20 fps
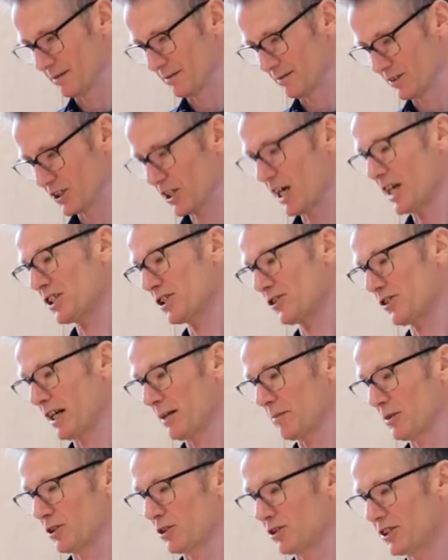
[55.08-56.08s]

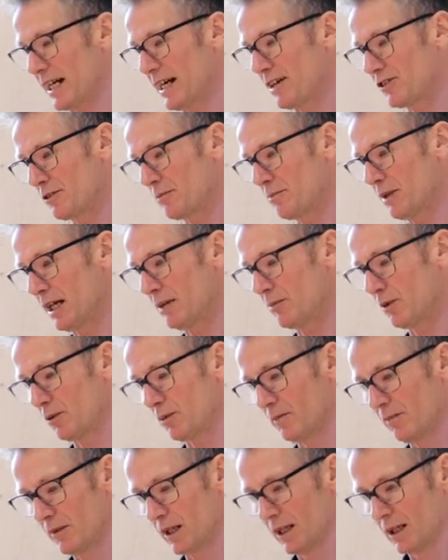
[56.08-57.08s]
skyscrapers or towers of Babel.
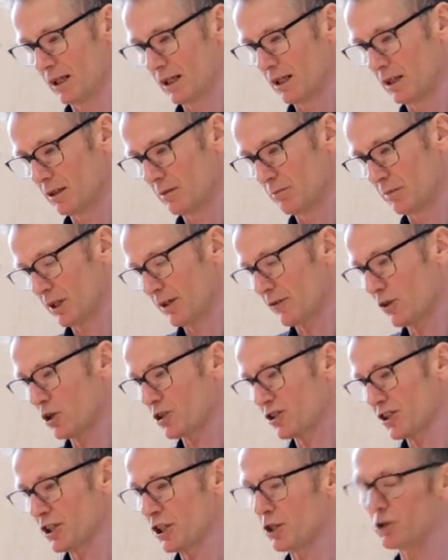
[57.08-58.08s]
But of
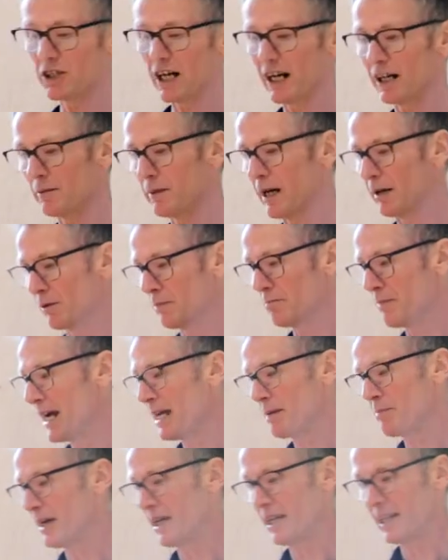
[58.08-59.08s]
course the new Tower of Babel
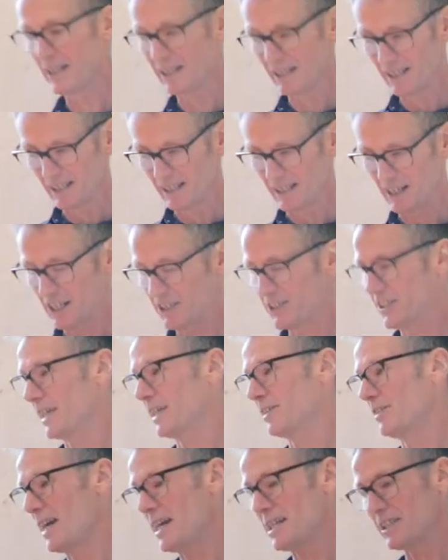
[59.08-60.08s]
may be a
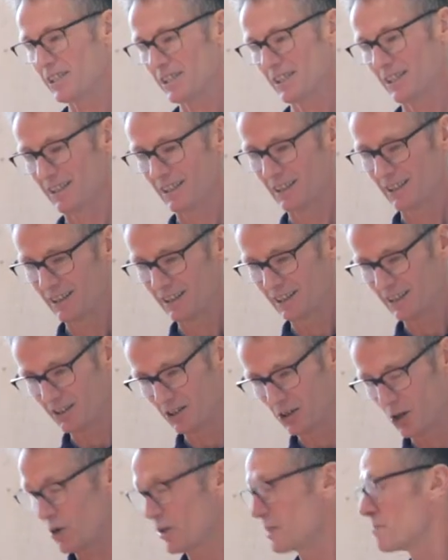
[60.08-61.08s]
ziggurat
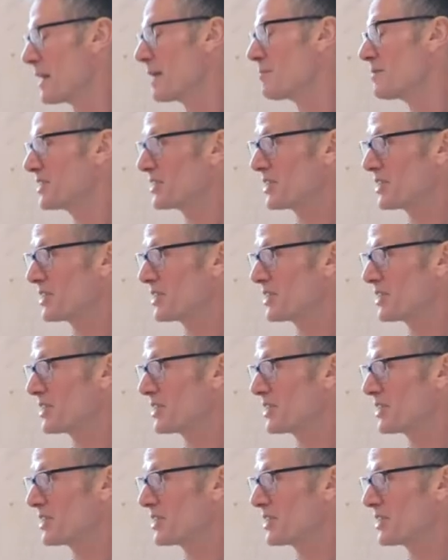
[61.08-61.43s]
or it may be a